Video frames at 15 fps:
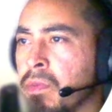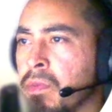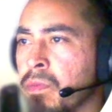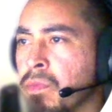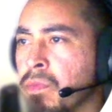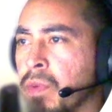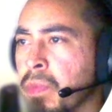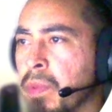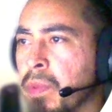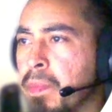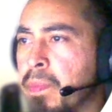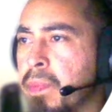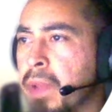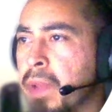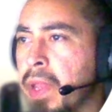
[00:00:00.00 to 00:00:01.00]
from the
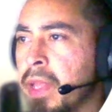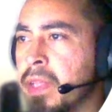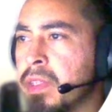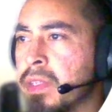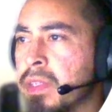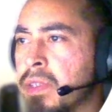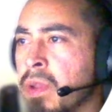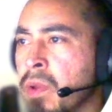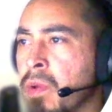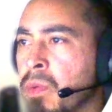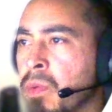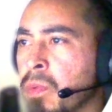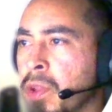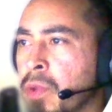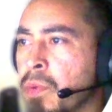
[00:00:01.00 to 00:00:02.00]
place
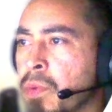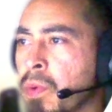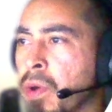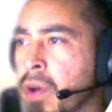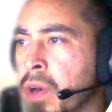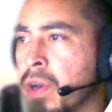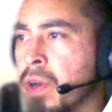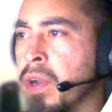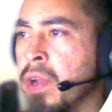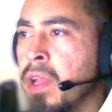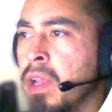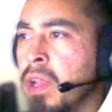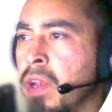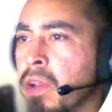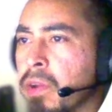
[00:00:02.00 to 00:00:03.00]
where you are,
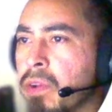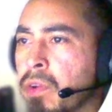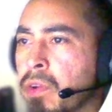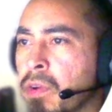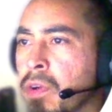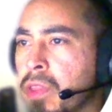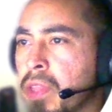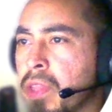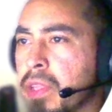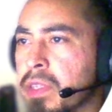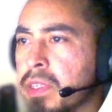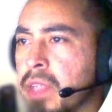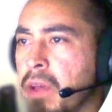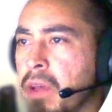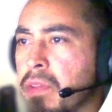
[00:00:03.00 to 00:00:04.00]
look north and
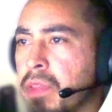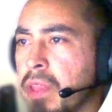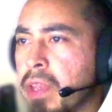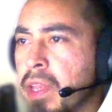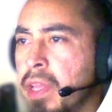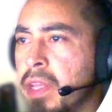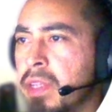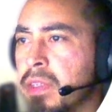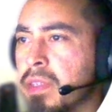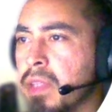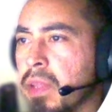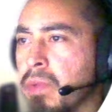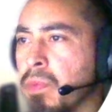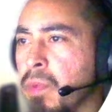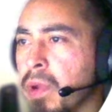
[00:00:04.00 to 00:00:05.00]
south and east
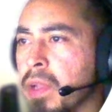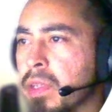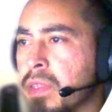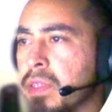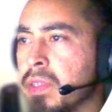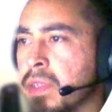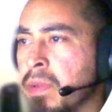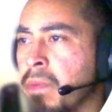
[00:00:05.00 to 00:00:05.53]
and west,